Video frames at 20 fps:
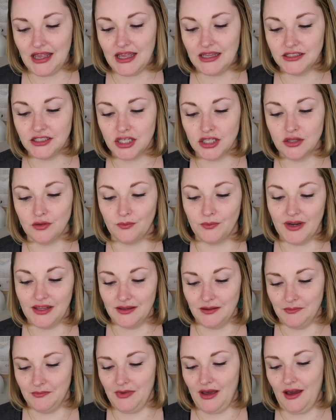into the
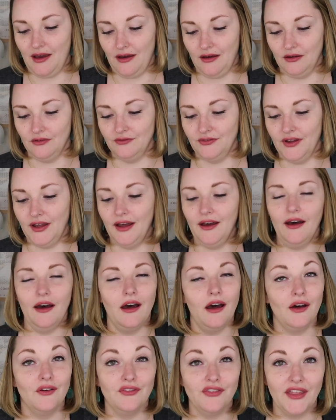rhythm
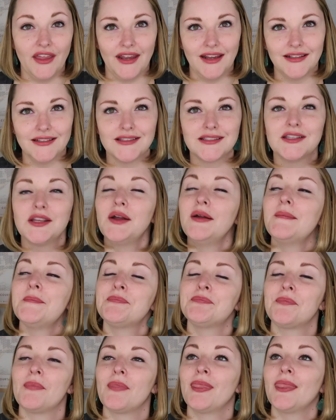of things.
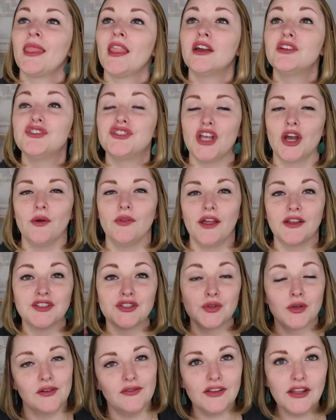So
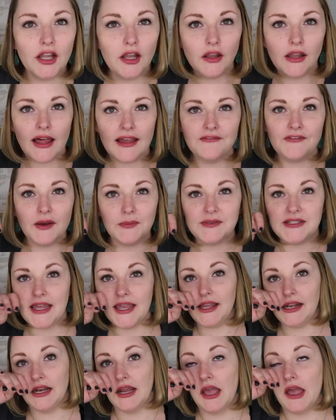that's sort of a little life
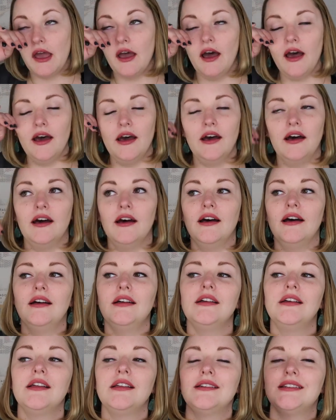update.
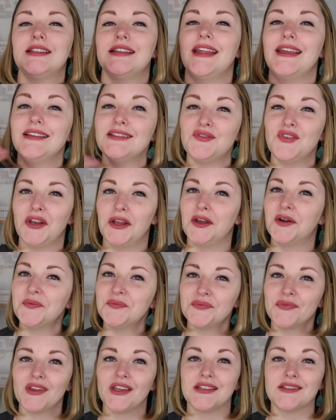Today's
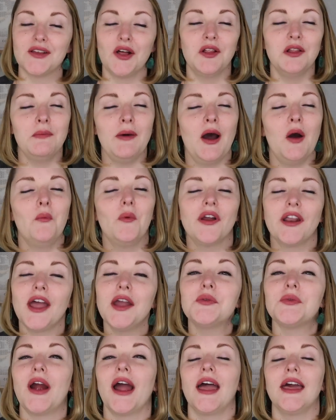video is all about what
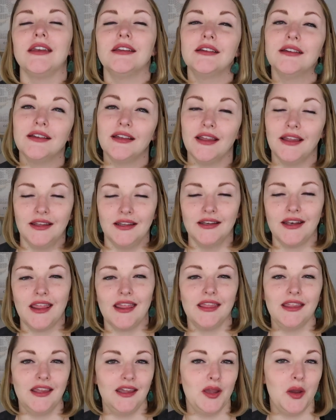I read
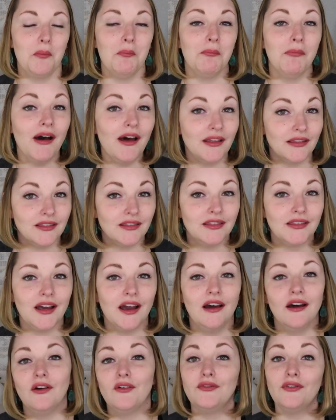in the month
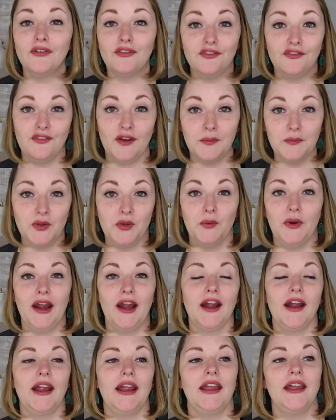of
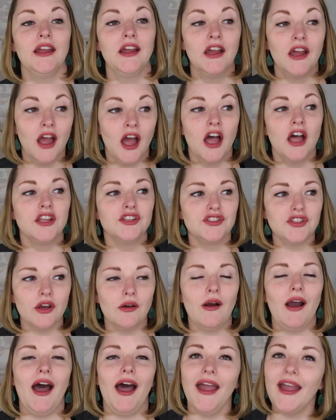February.
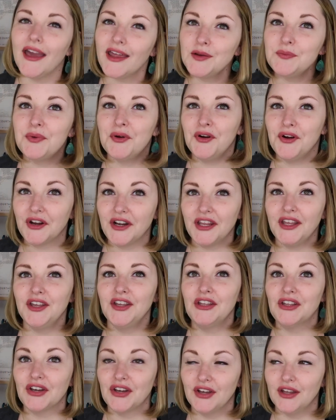So I had a
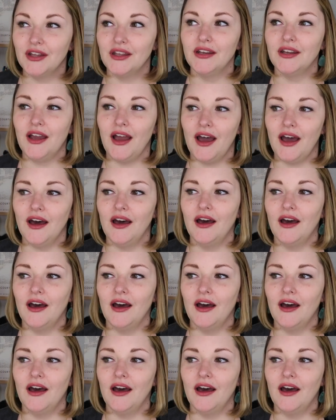pretty good